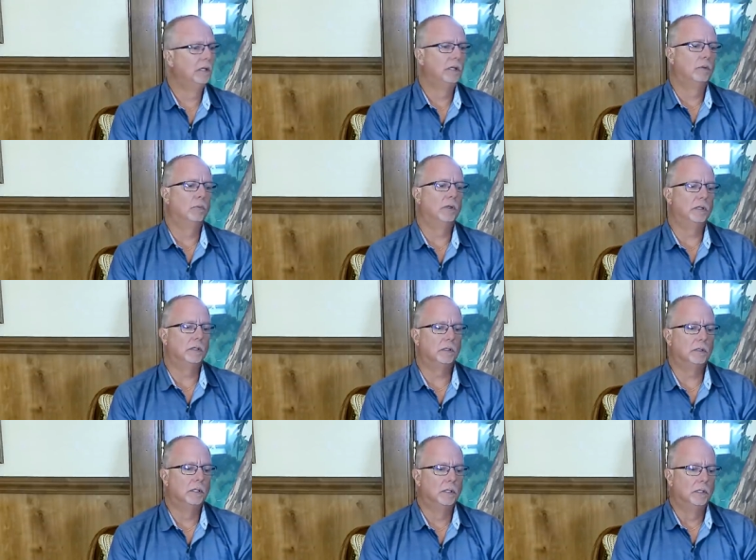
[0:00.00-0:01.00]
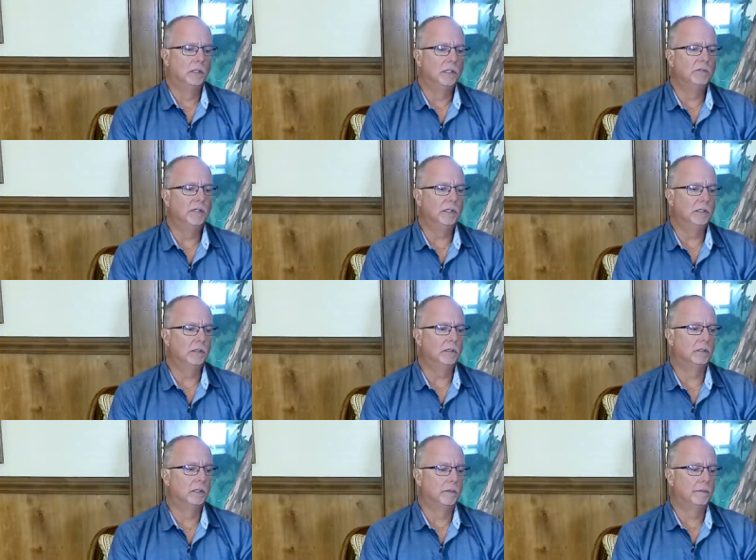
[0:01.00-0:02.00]
when they're living
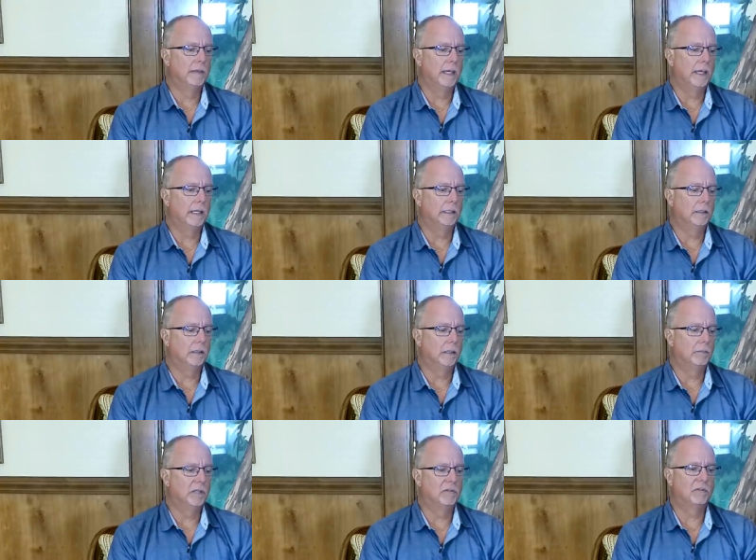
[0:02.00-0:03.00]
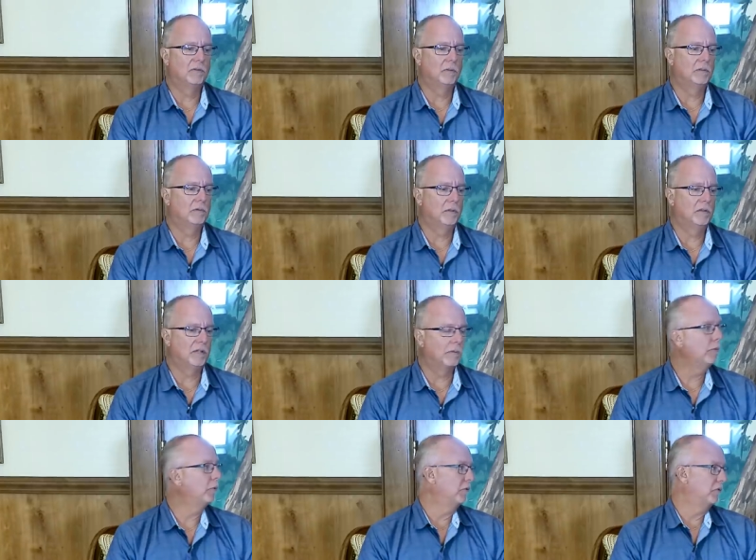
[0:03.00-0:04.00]
here, that it's
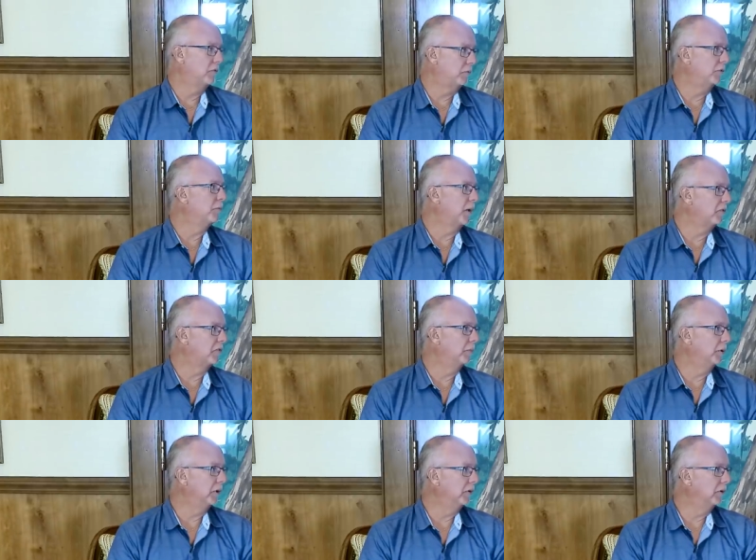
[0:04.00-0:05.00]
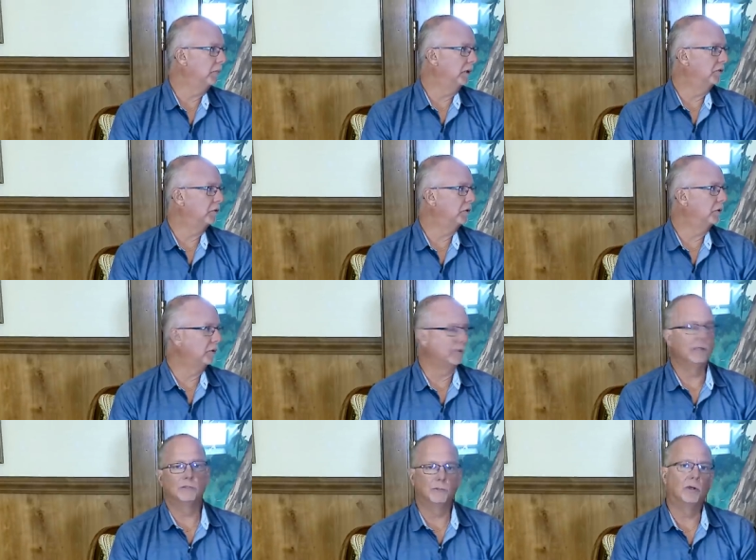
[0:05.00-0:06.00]
everyone's responsibility to make sure to
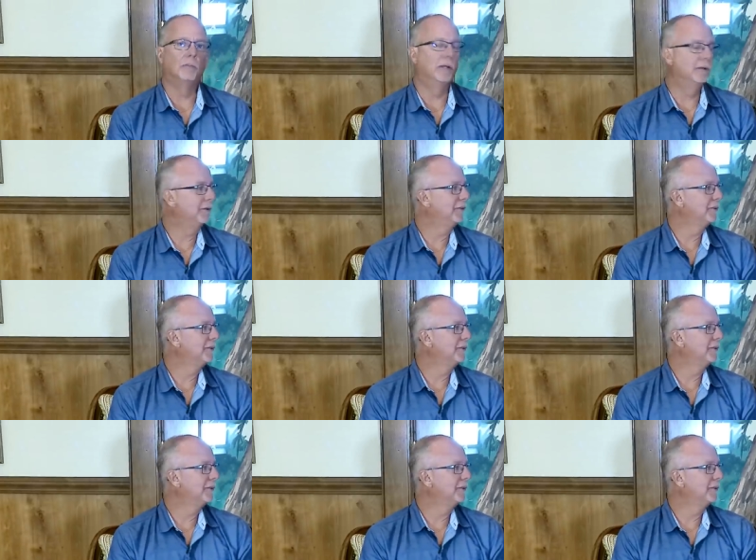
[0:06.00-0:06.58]
protect our amenities.